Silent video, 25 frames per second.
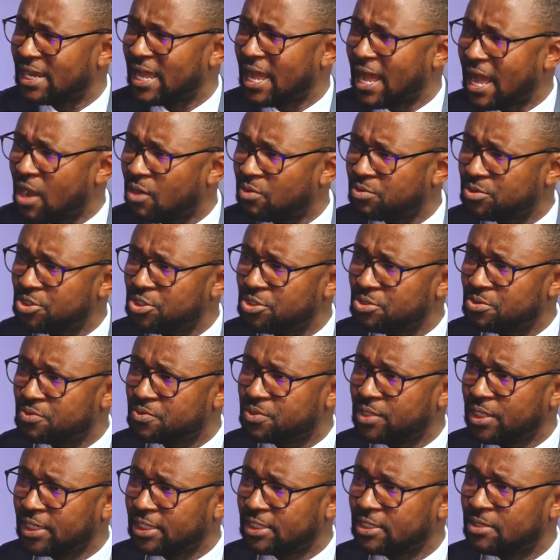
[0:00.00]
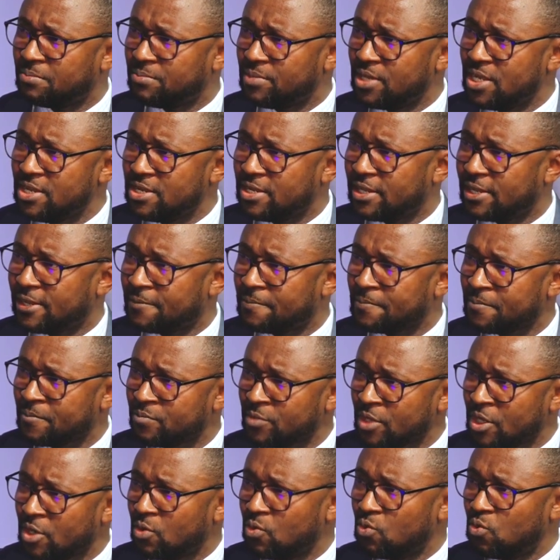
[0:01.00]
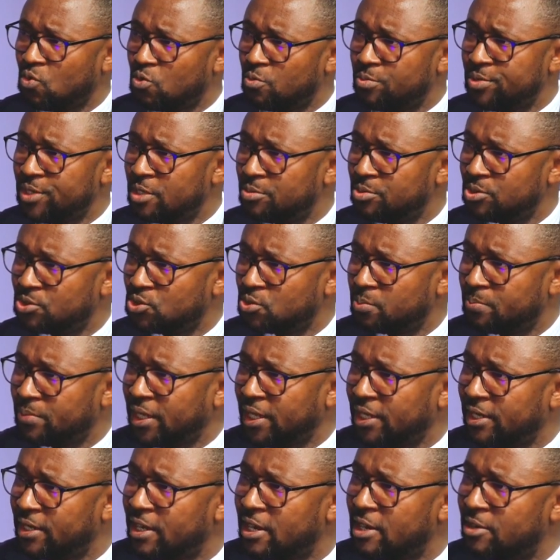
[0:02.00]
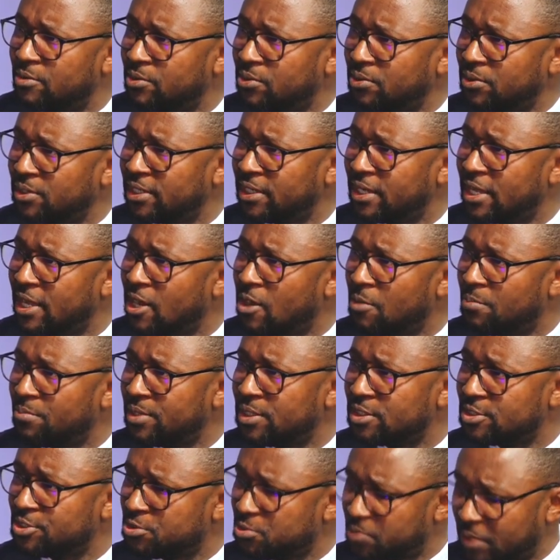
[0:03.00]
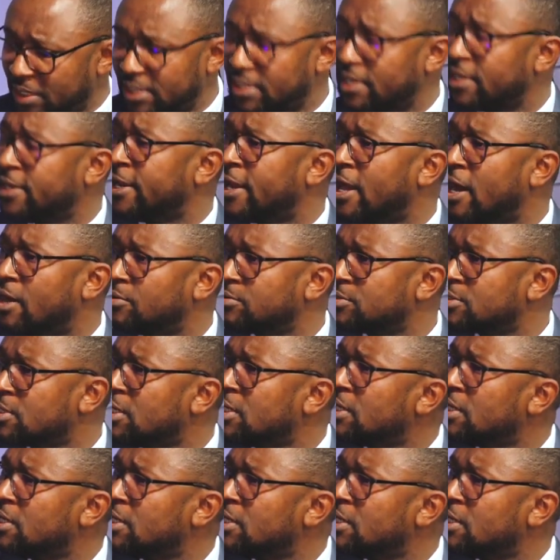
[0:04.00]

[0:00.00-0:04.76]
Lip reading: How do you think the media will be able to play that role in helping straightening out